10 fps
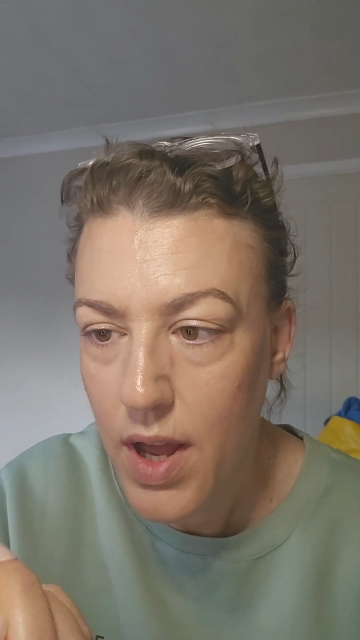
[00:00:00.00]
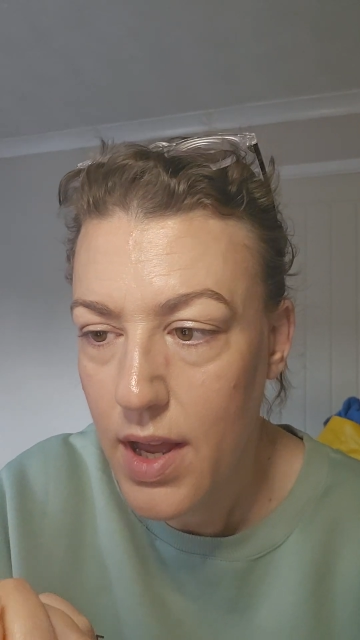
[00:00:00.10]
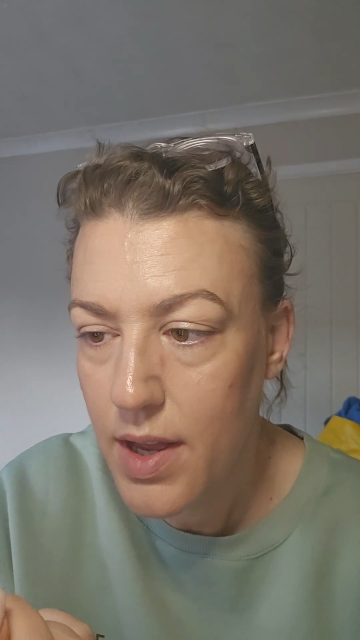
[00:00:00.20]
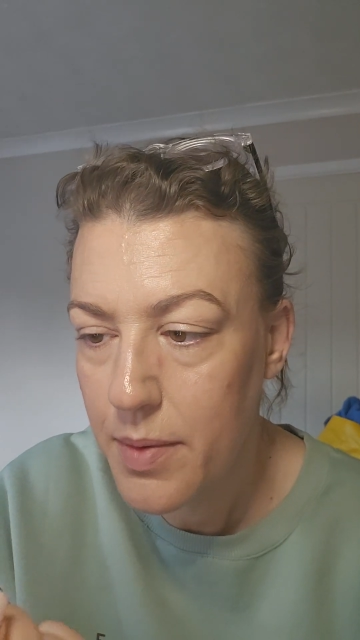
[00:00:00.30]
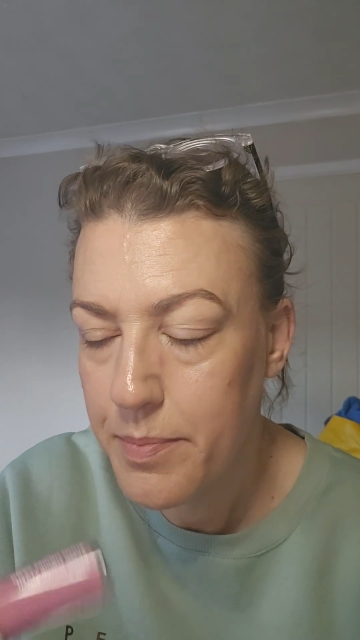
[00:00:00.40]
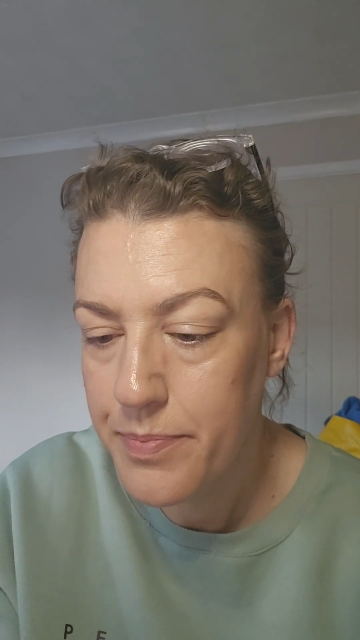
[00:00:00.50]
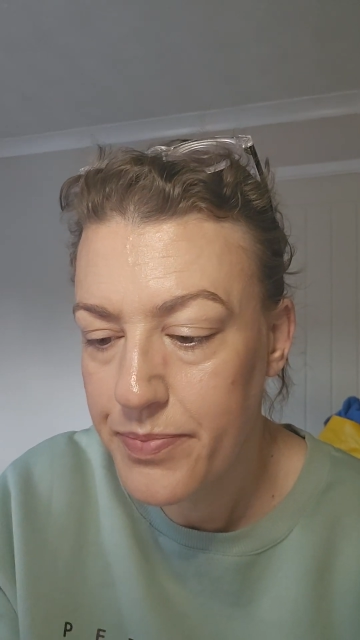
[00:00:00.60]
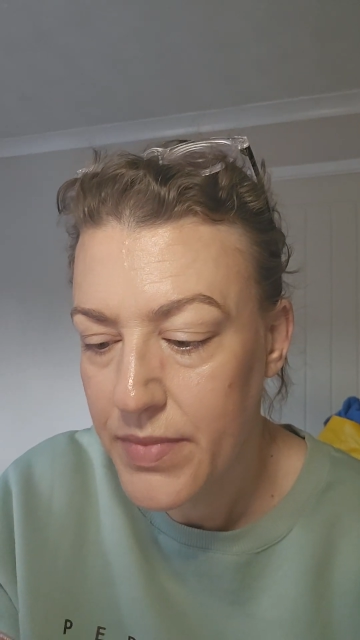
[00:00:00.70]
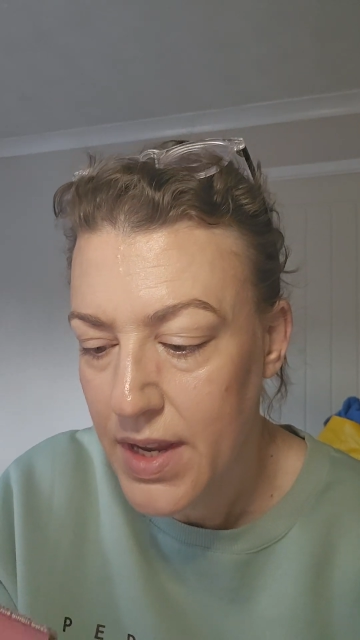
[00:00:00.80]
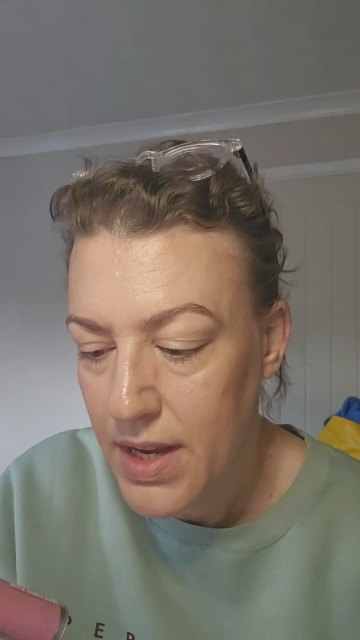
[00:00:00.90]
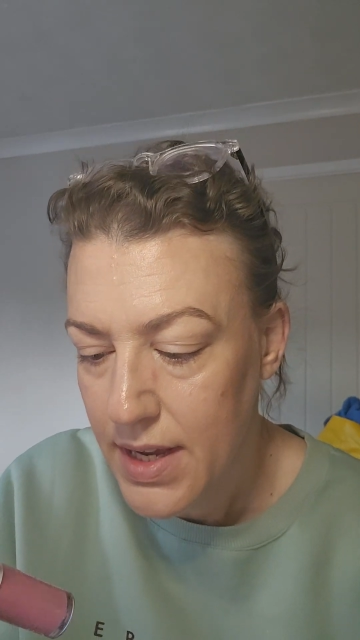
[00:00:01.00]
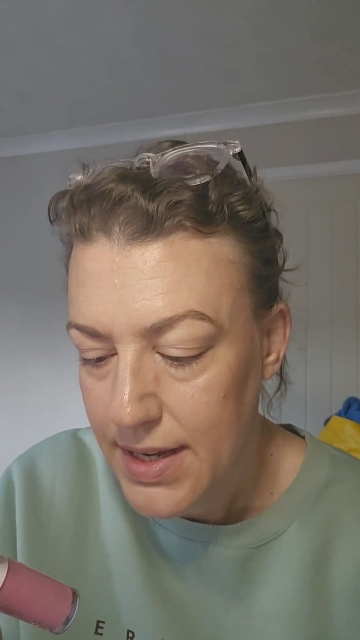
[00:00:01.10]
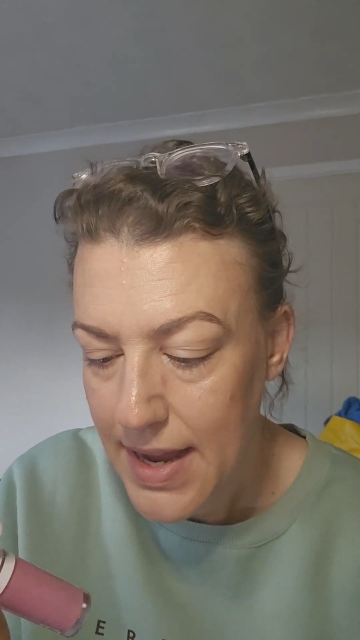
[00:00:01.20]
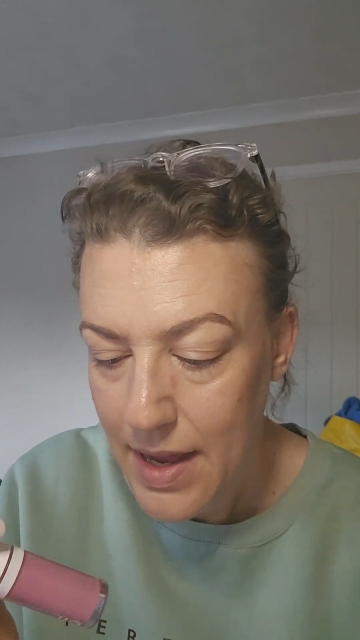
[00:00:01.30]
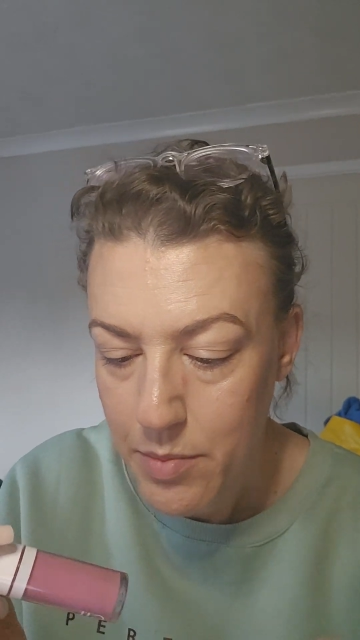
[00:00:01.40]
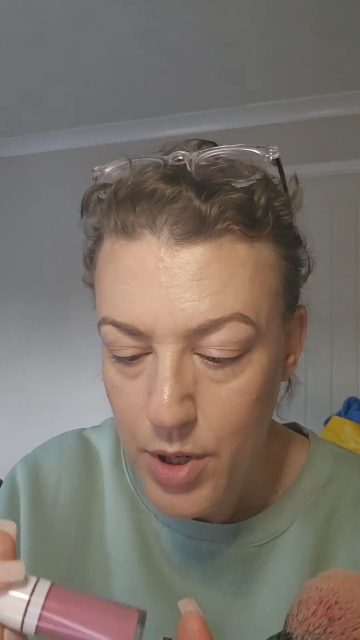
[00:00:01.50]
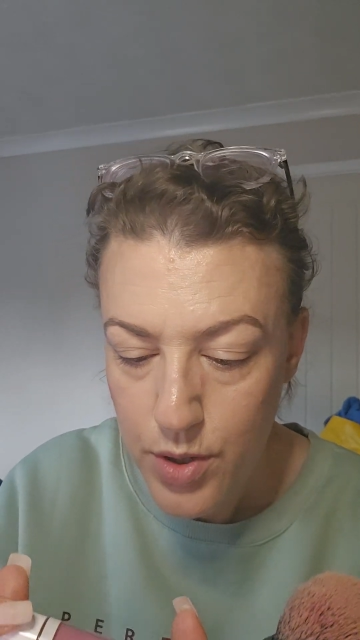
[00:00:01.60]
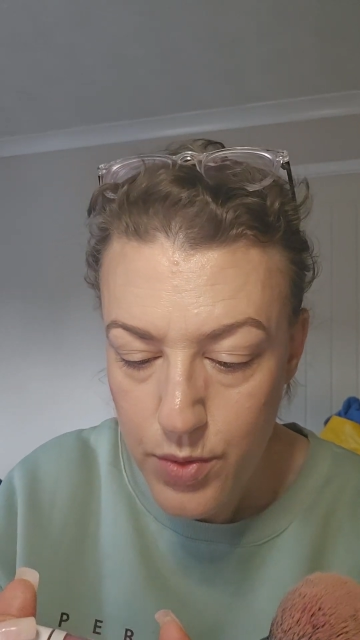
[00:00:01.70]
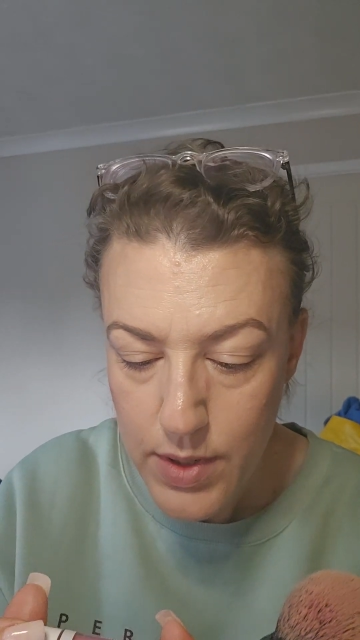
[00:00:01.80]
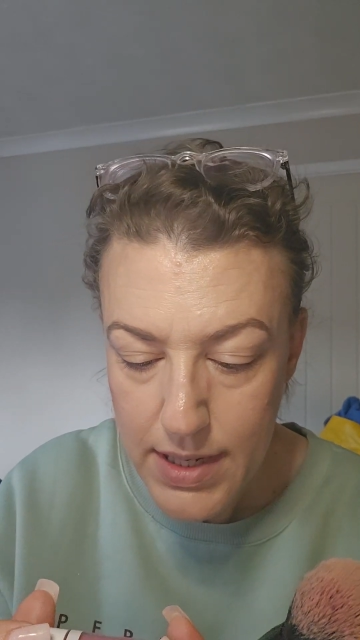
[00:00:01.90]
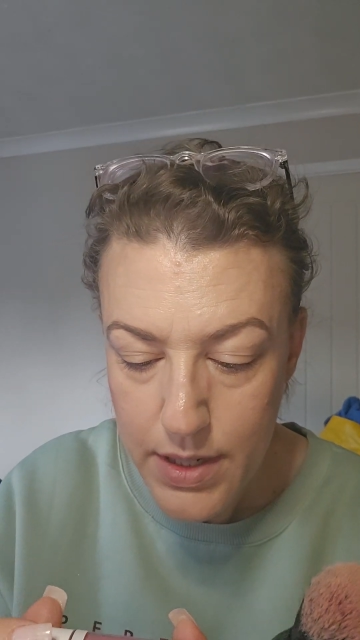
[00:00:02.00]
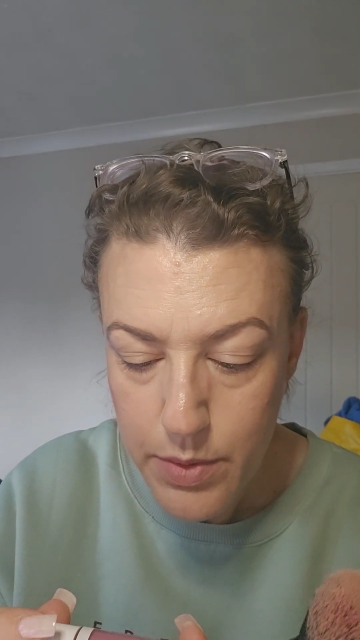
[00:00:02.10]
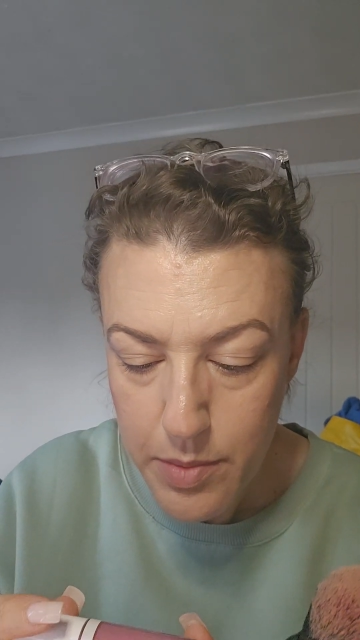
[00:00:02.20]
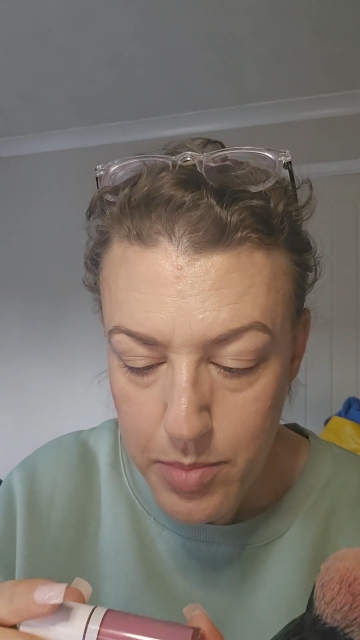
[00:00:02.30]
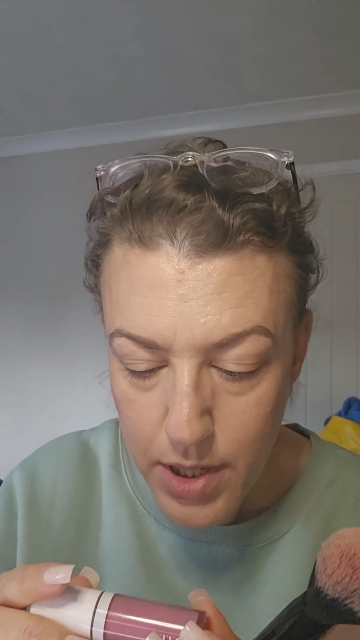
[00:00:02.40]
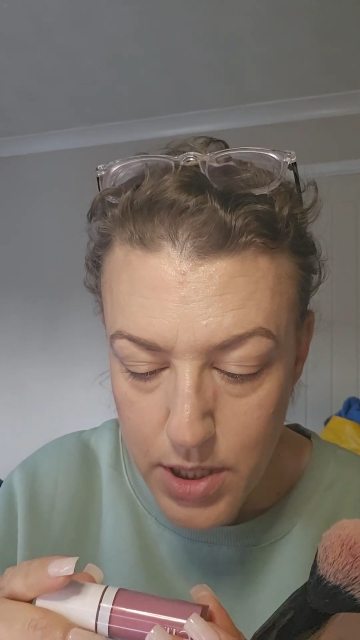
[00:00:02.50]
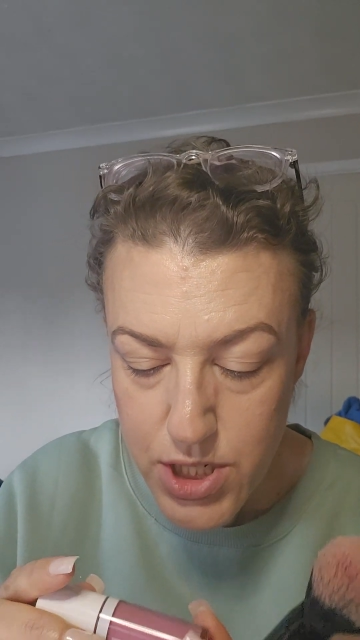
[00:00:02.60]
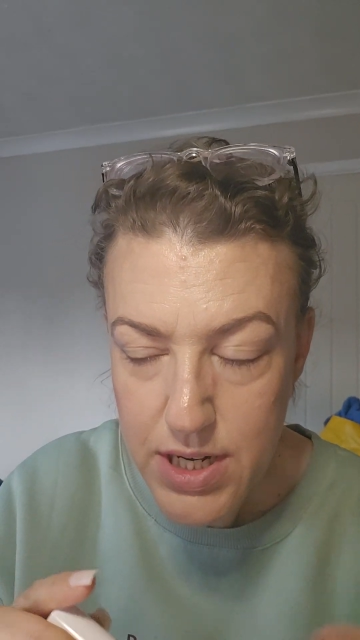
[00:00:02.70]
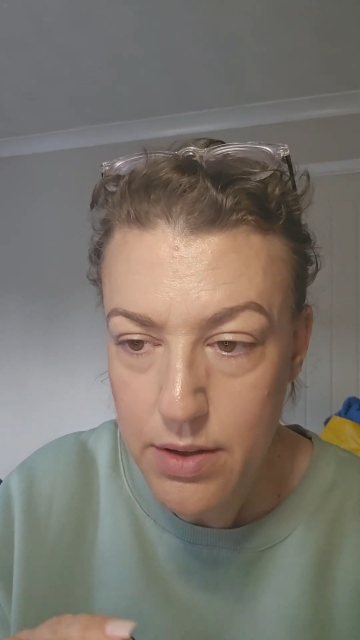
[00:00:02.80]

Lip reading: Camo liquid blush now.